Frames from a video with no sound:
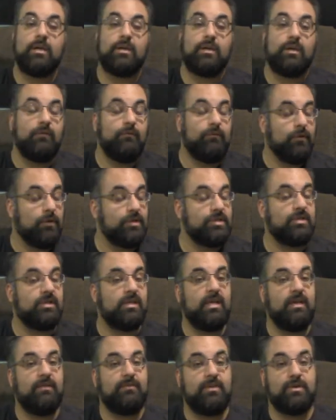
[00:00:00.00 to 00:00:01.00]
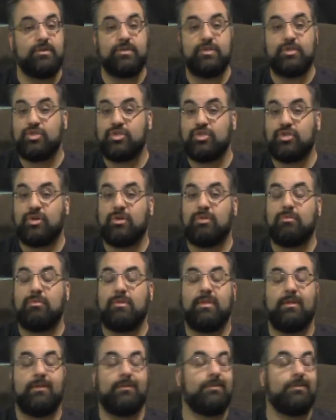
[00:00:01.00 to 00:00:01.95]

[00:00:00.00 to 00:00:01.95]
Conversely, if there's a shirt with